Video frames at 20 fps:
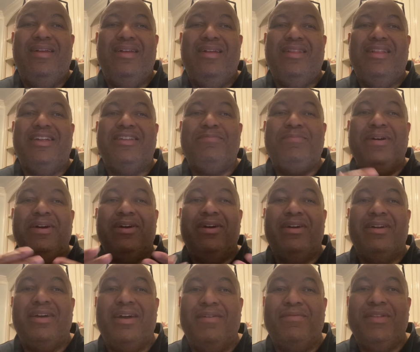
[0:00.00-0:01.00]
The
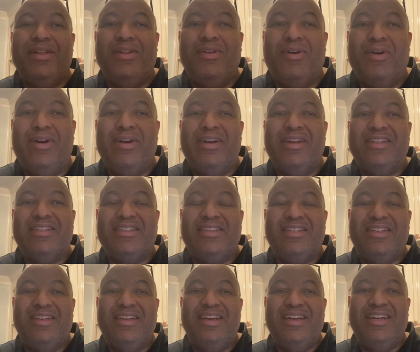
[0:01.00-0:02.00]
Spirit of the Lord
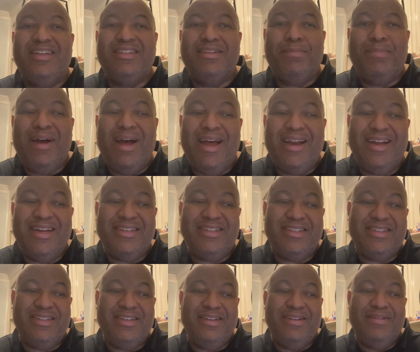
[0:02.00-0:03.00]
is upon
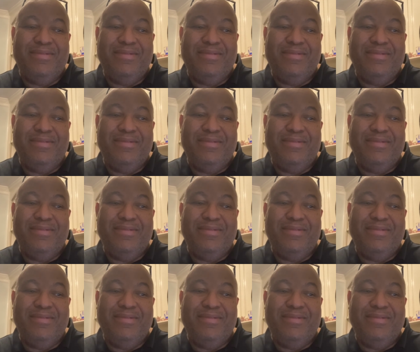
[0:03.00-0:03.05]
us.